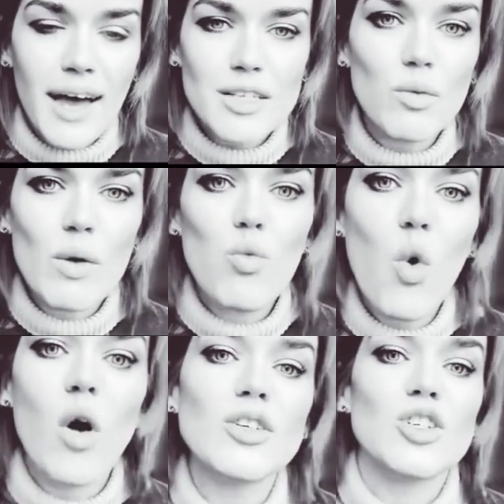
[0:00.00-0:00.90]
As we
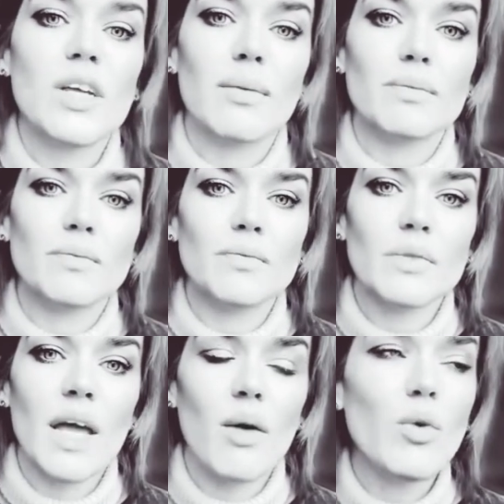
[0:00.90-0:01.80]
watched him
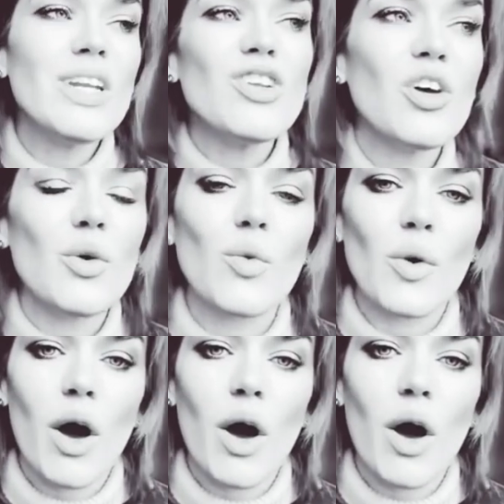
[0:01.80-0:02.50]
and we knew